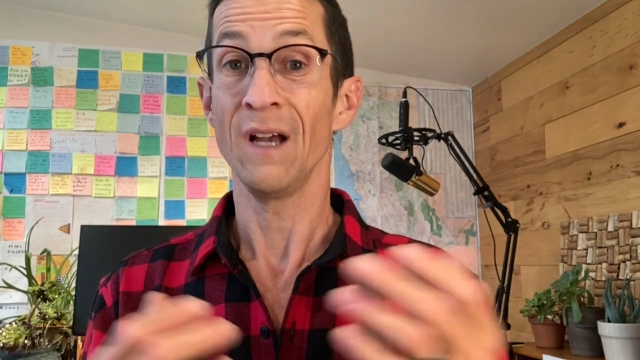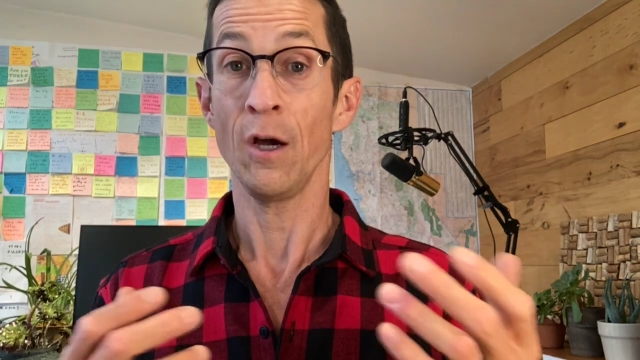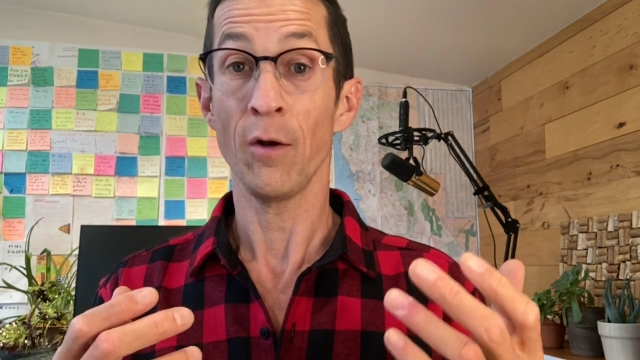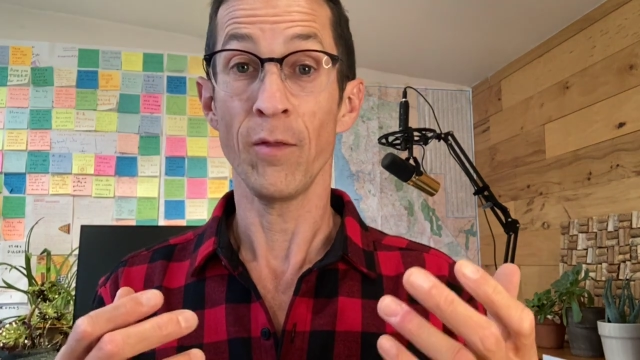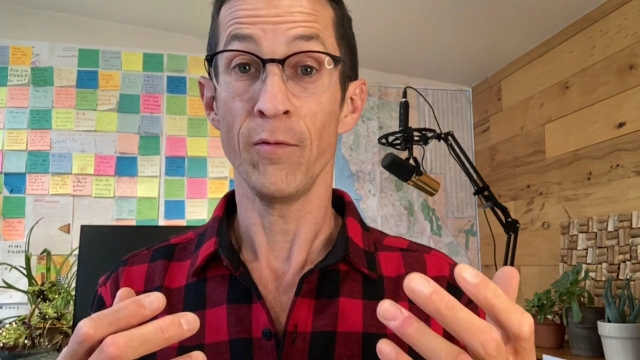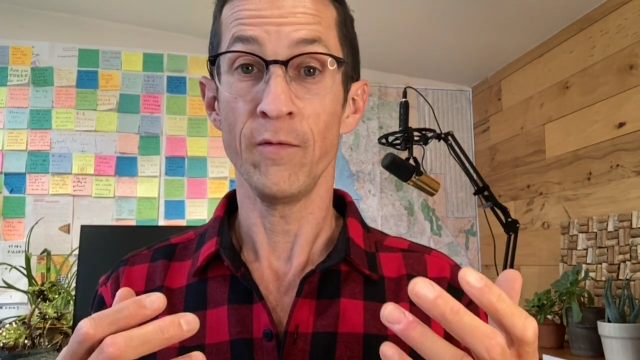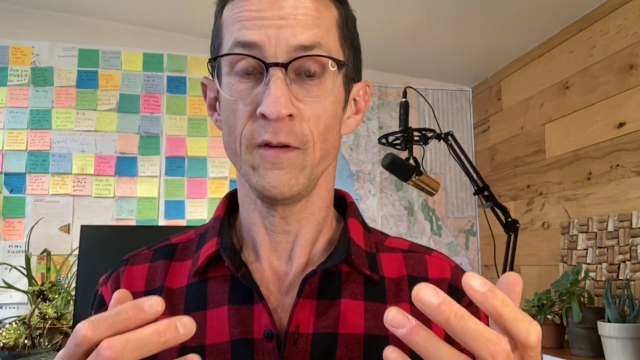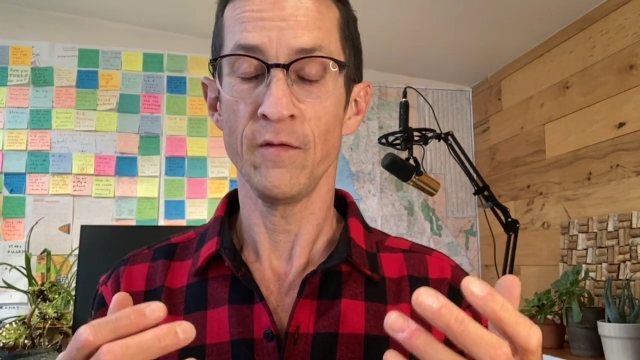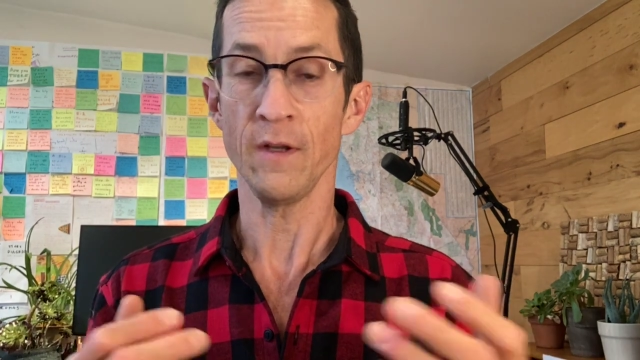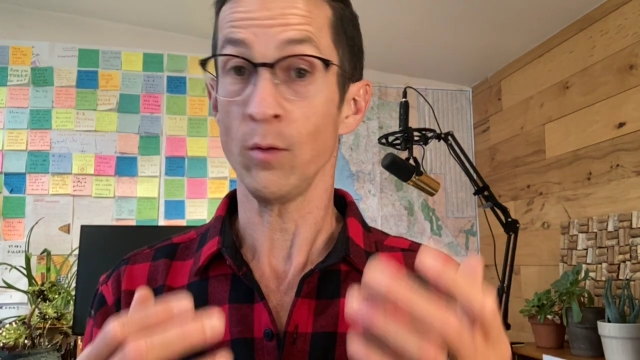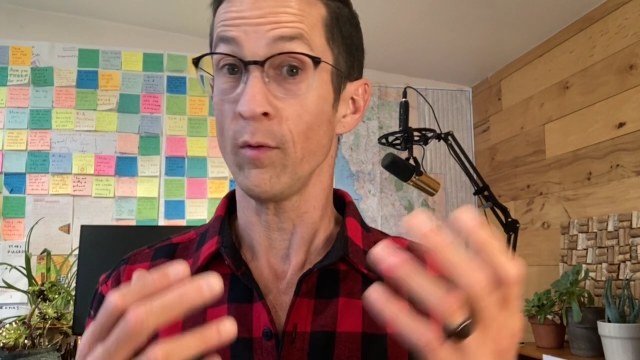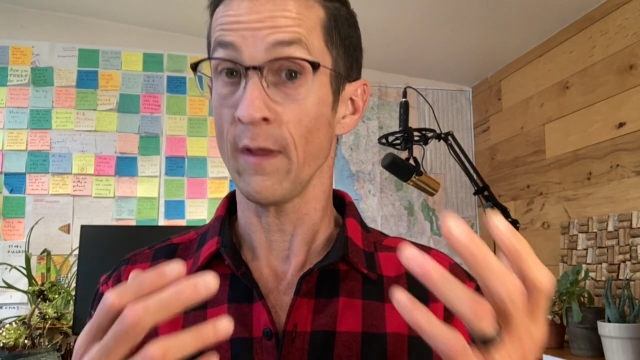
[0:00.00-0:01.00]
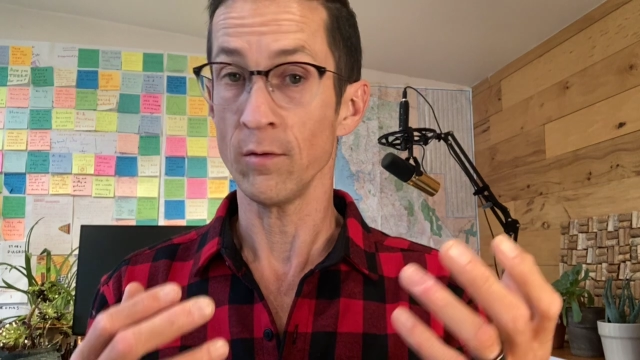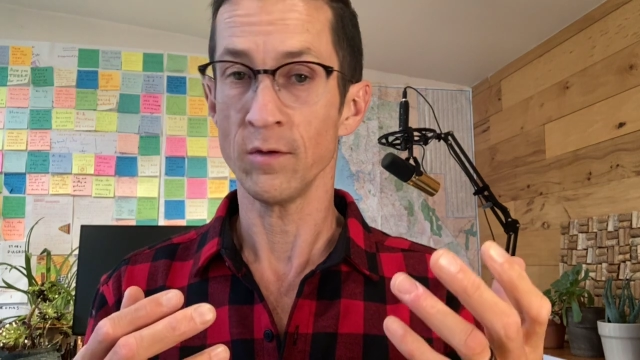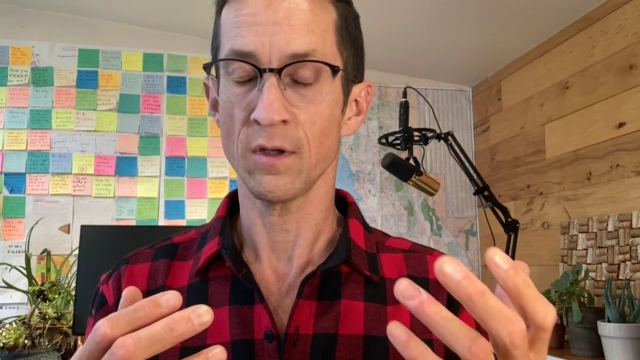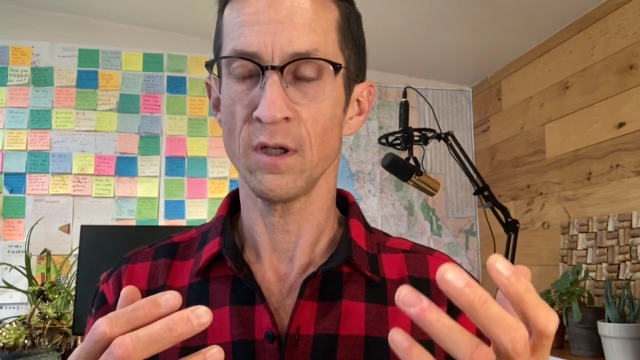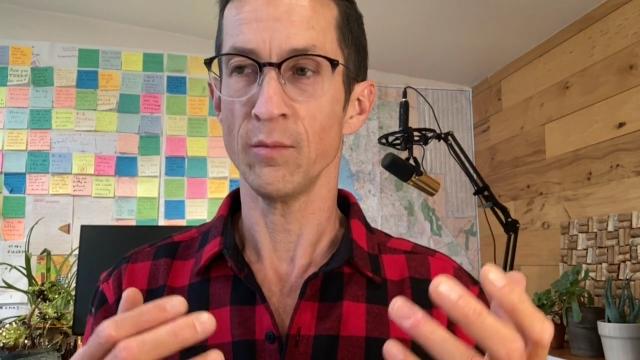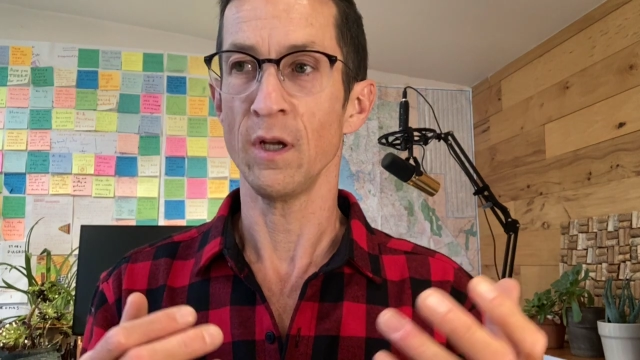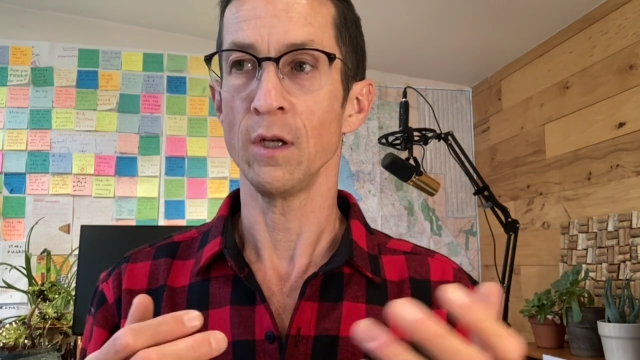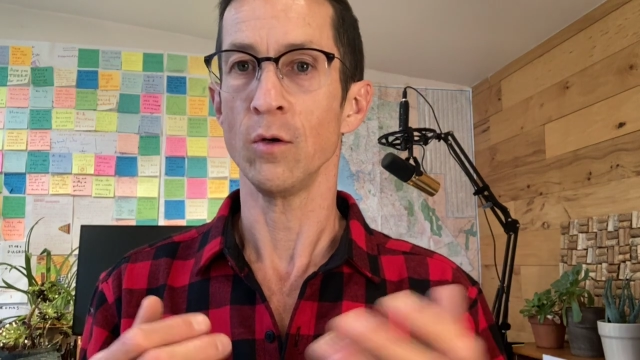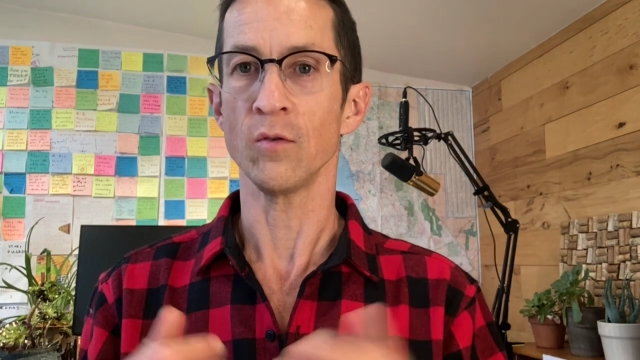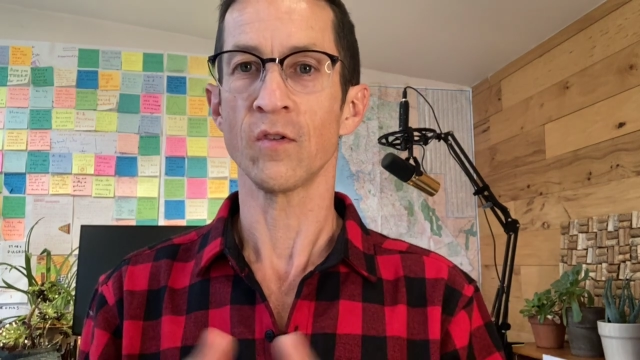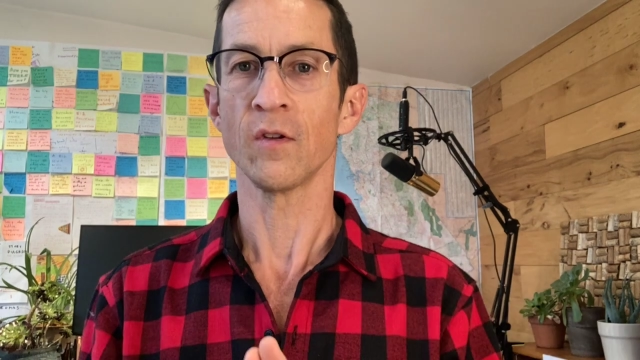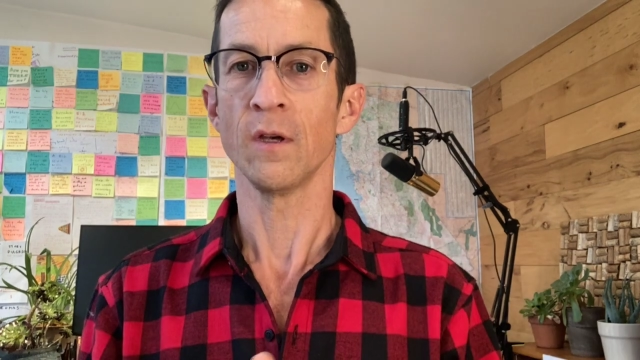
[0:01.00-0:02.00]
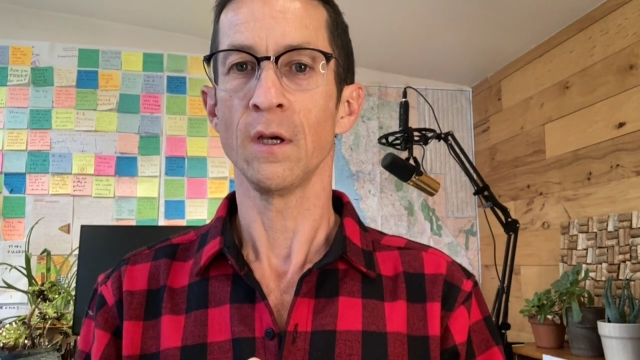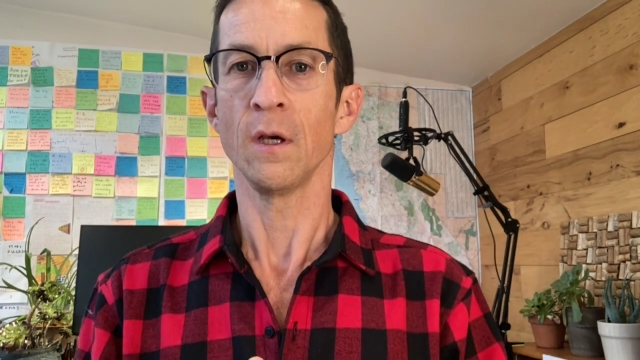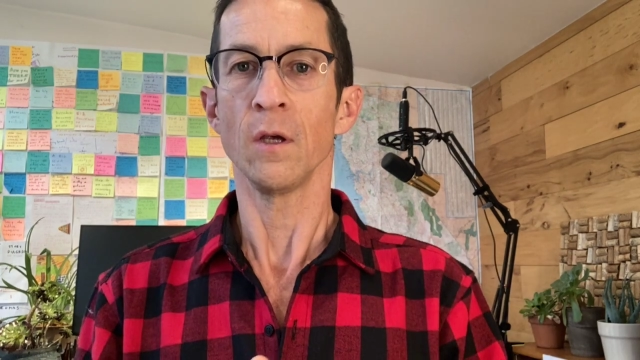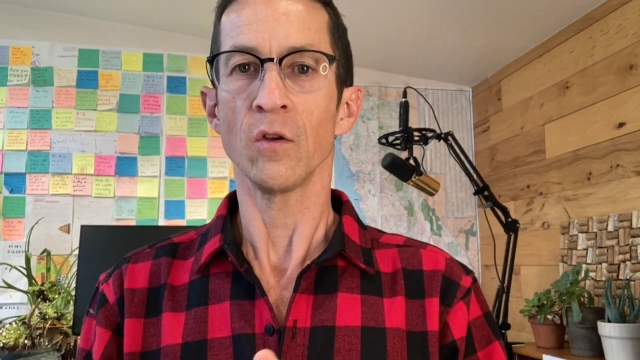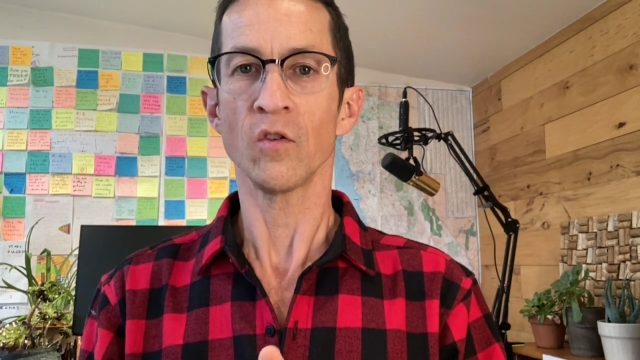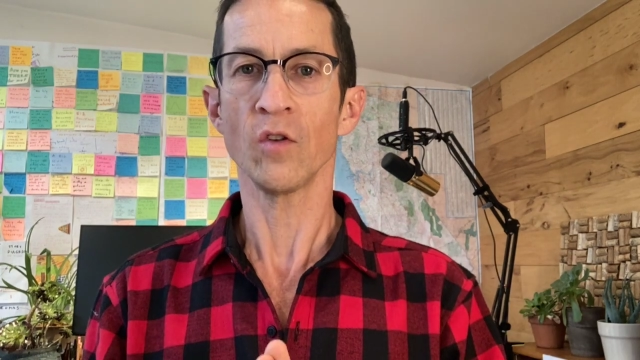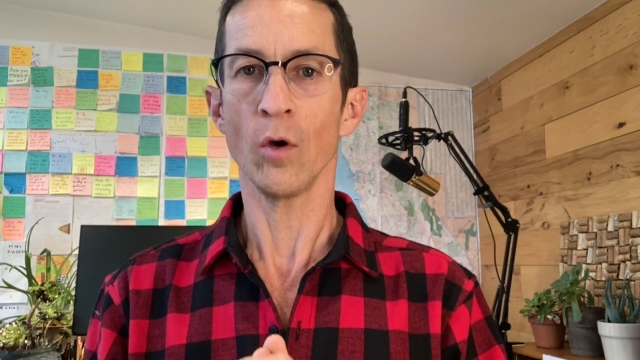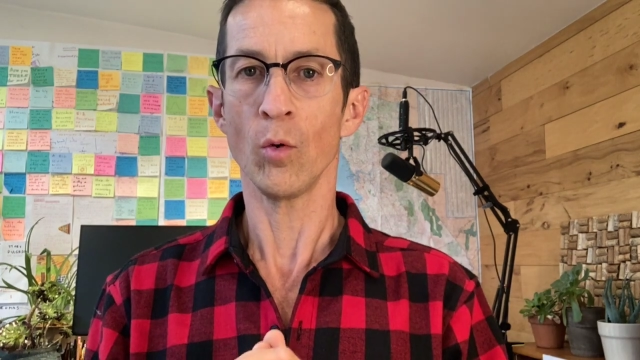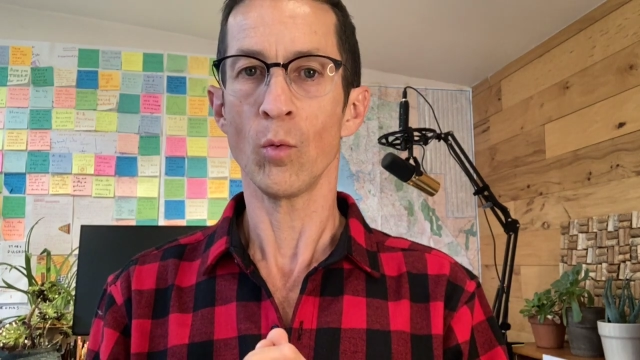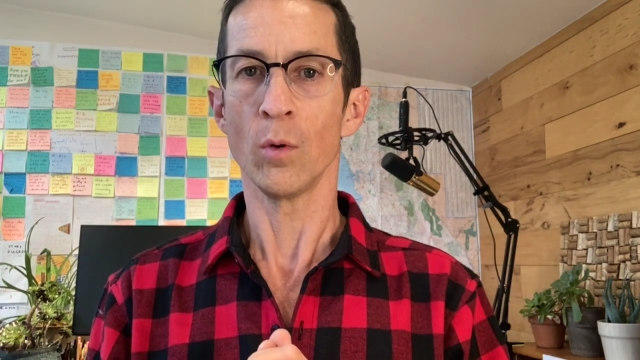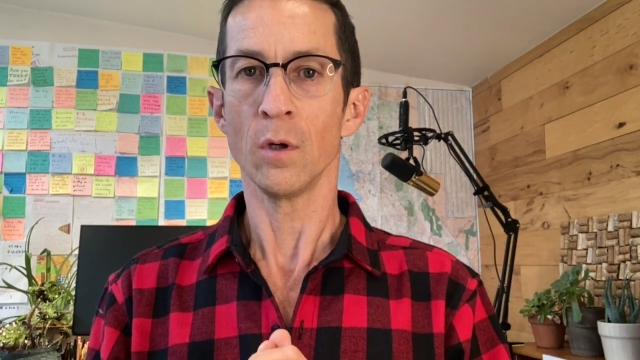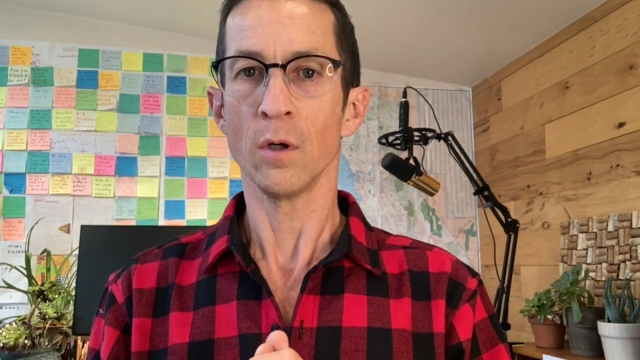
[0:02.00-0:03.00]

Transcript: out of the 50 without looking at my notes. So